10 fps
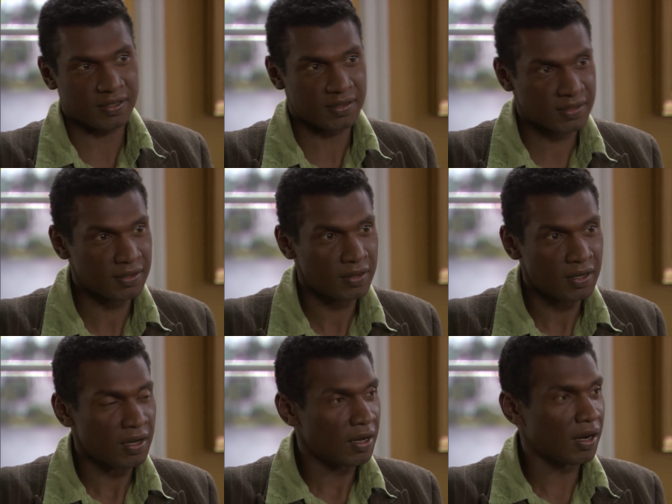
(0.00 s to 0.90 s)
us. Right.
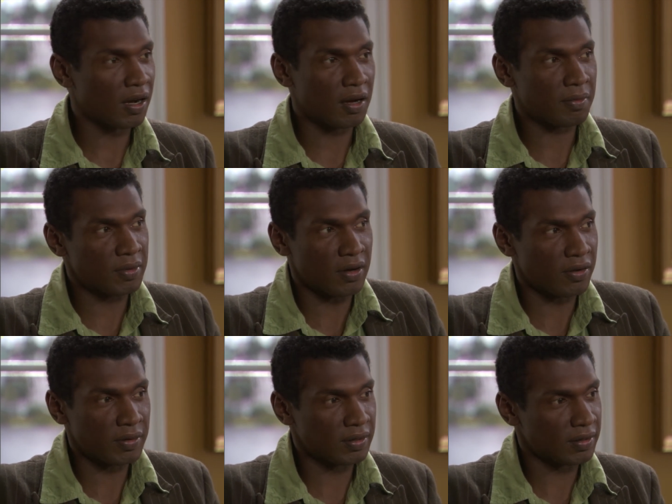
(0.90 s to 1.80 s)
Um, you
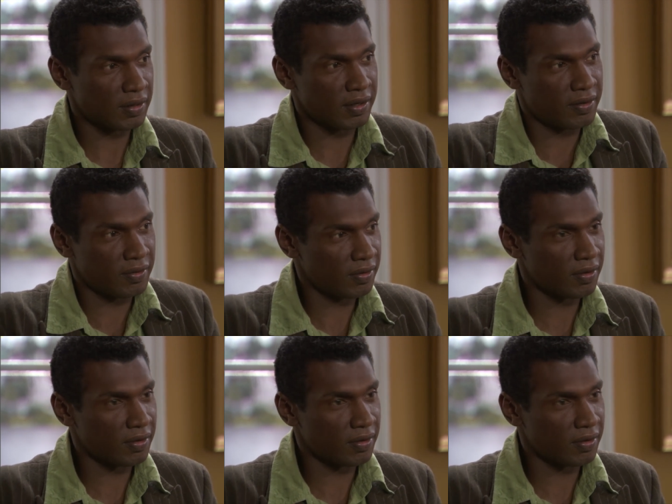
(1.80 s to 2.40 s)
know, and like,